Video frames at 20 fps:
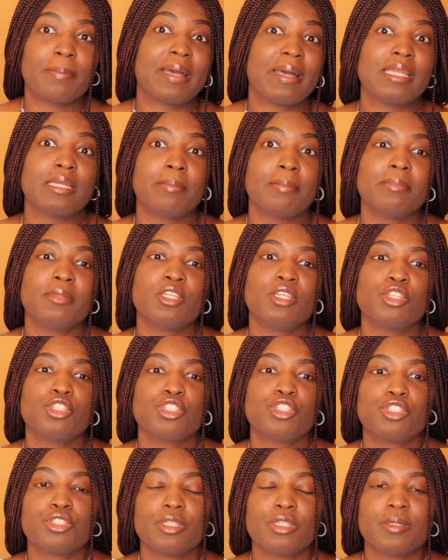by the
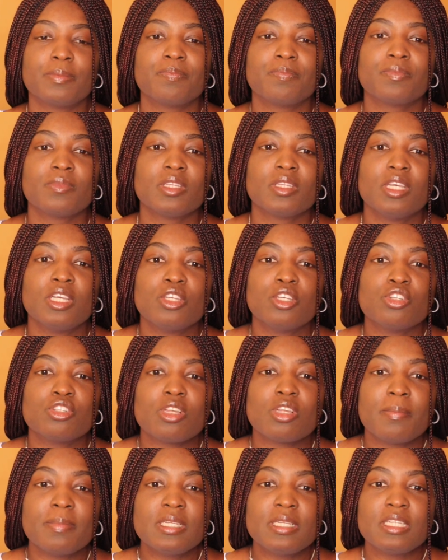ministry. You
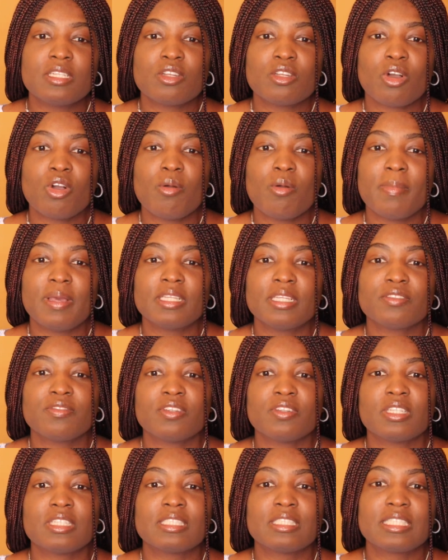submit the documents
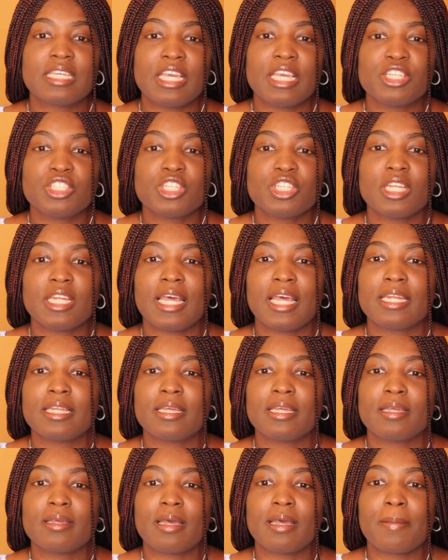for authentication at
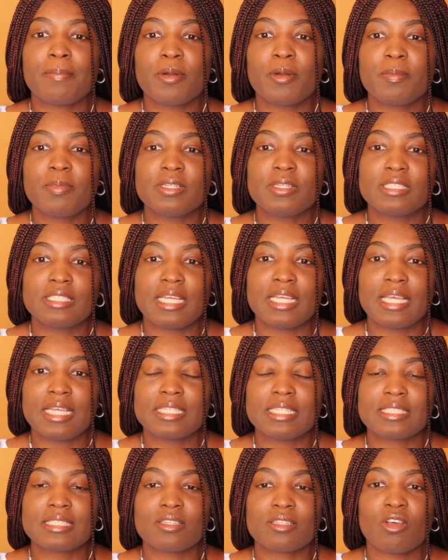the appropriate
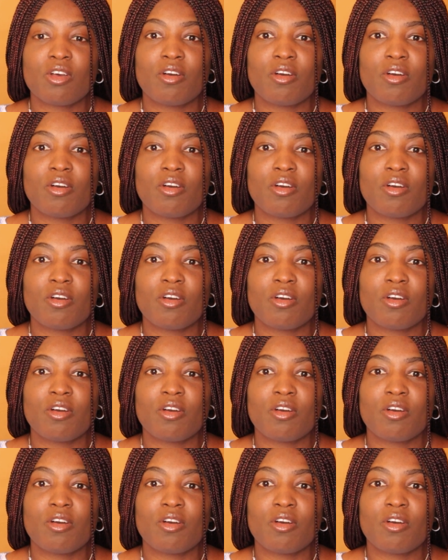desk